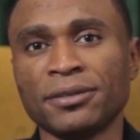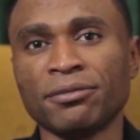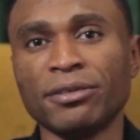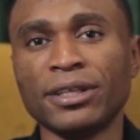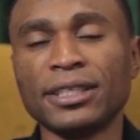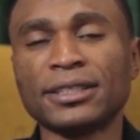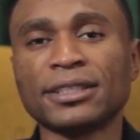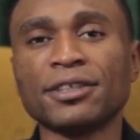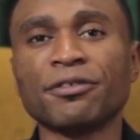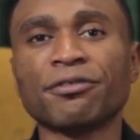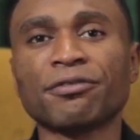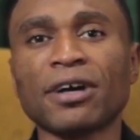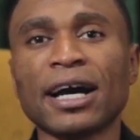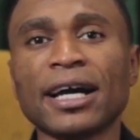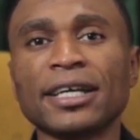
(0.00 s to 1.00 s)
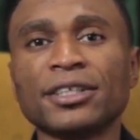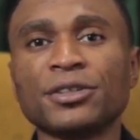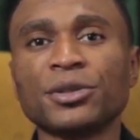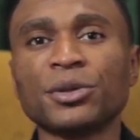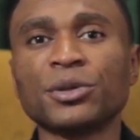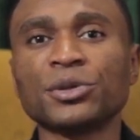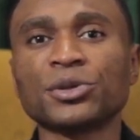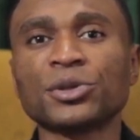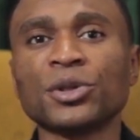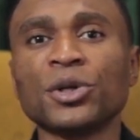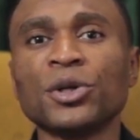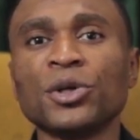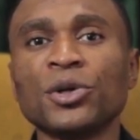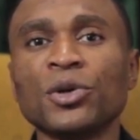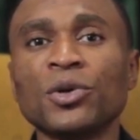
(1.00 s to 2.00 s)
Will he still find those
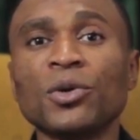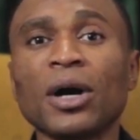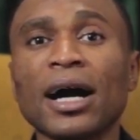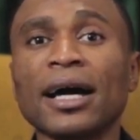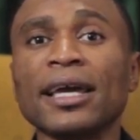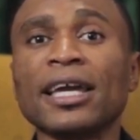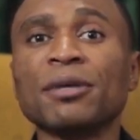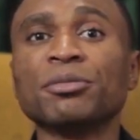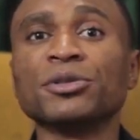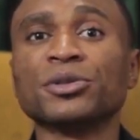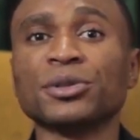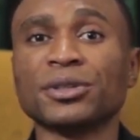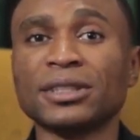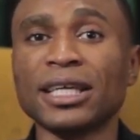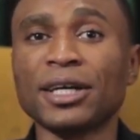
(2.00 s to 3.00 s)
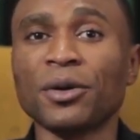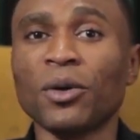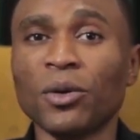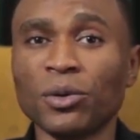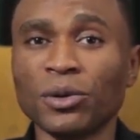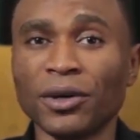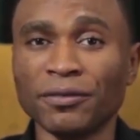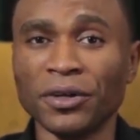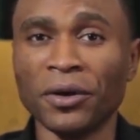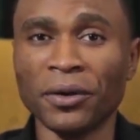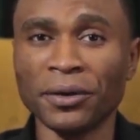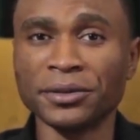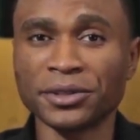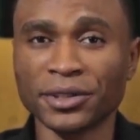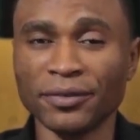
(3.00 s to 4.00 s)
who are able to take hold of the
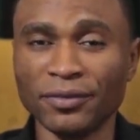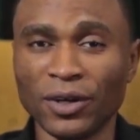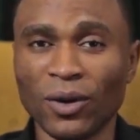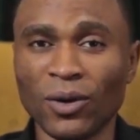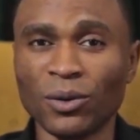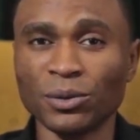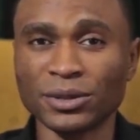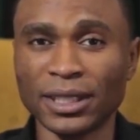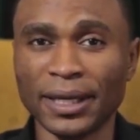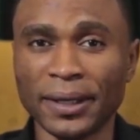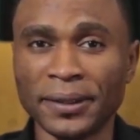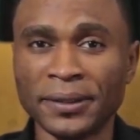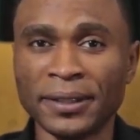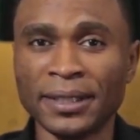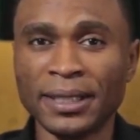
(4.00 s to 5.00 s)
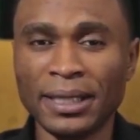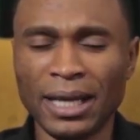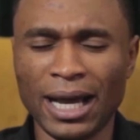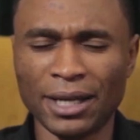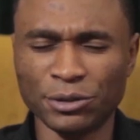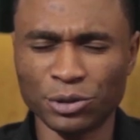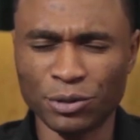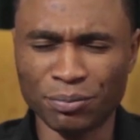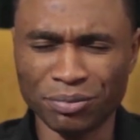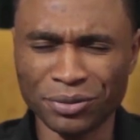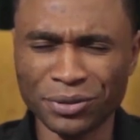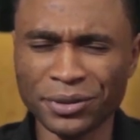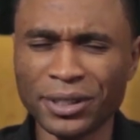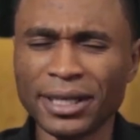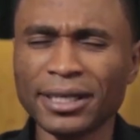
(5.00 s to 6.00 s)
horns of the altar and to
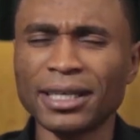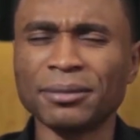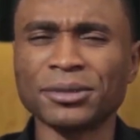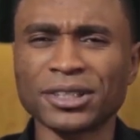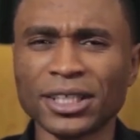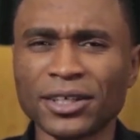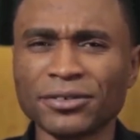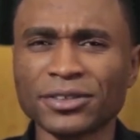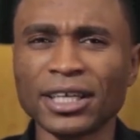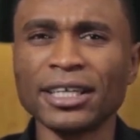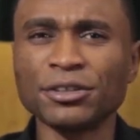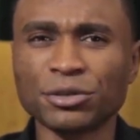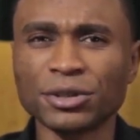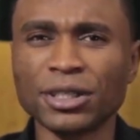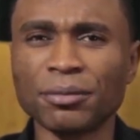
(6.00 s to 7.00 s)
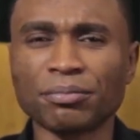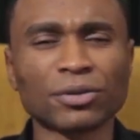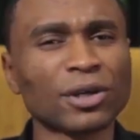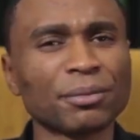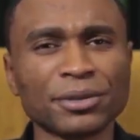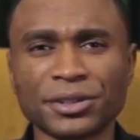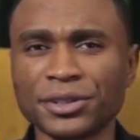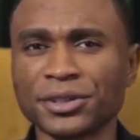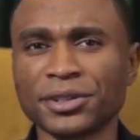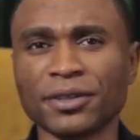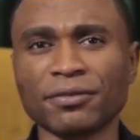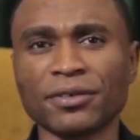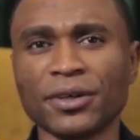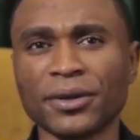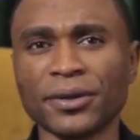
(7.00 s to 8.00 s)
pray themselves into the promises
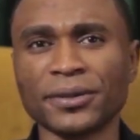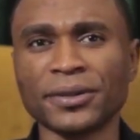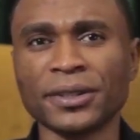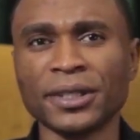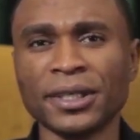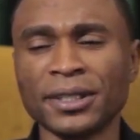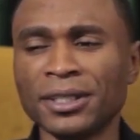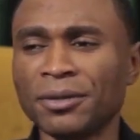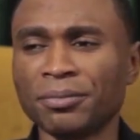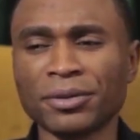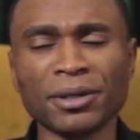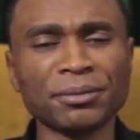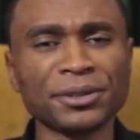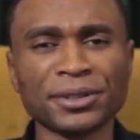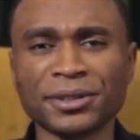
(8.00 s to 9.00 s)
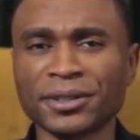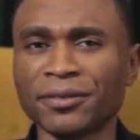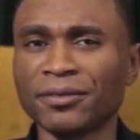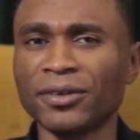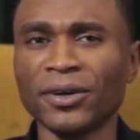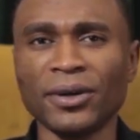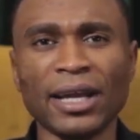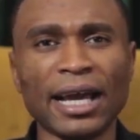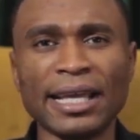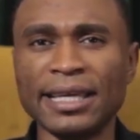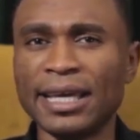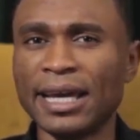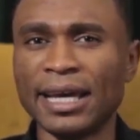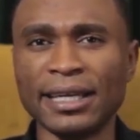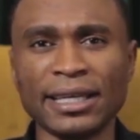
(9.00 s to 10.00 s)
of God? The promises of God are
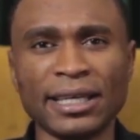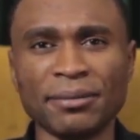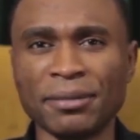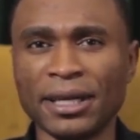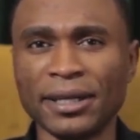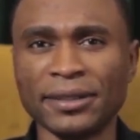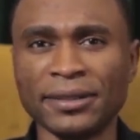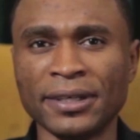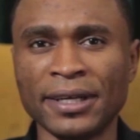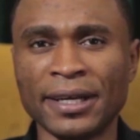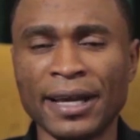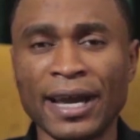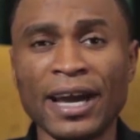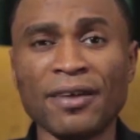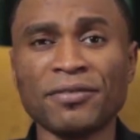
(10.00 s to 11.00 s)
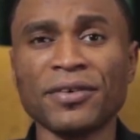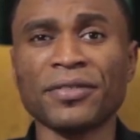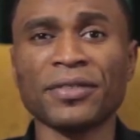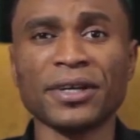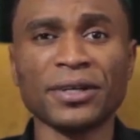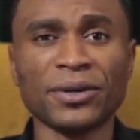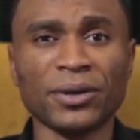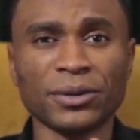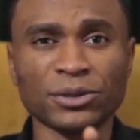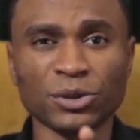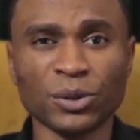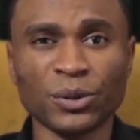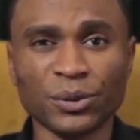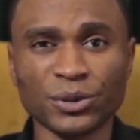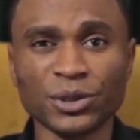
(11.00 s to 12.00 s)
here and amen. Everything God
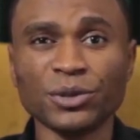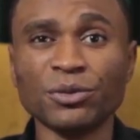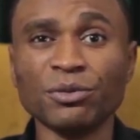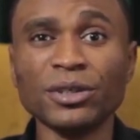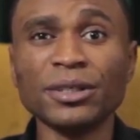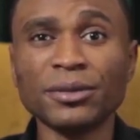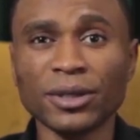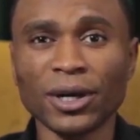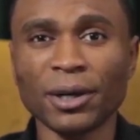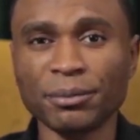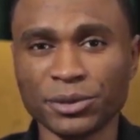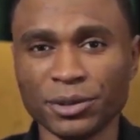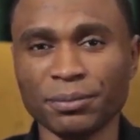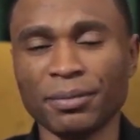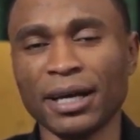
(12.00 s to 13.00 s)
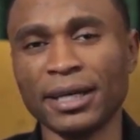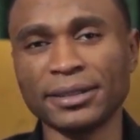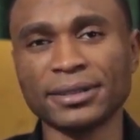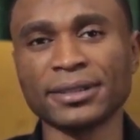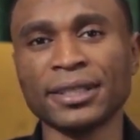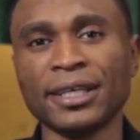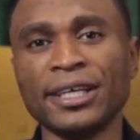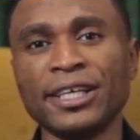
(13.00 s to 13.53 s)
told you will come to pass